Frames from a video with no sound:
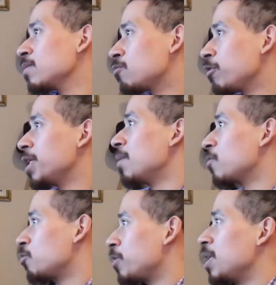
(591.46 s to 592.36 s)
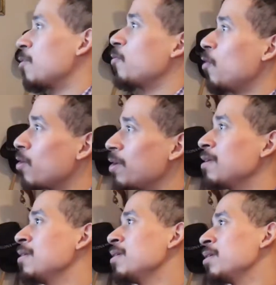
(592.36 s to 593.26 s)
three number three number four.
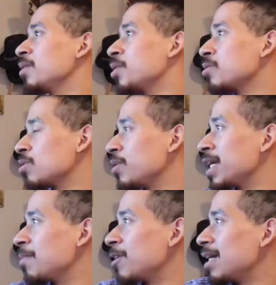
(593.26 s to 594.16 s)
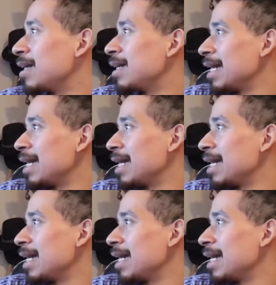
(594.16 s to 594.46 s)
You're just only able to